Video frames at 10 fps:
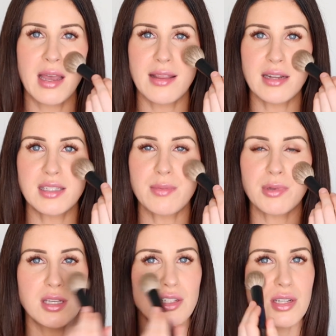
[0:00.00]
That's
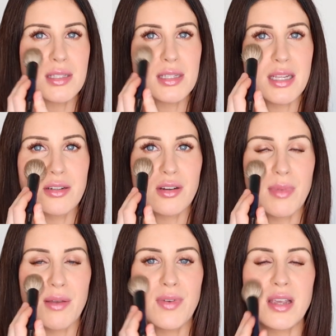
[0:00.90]
typically just the center of
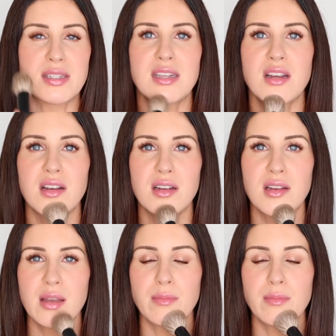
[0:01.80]
my face here,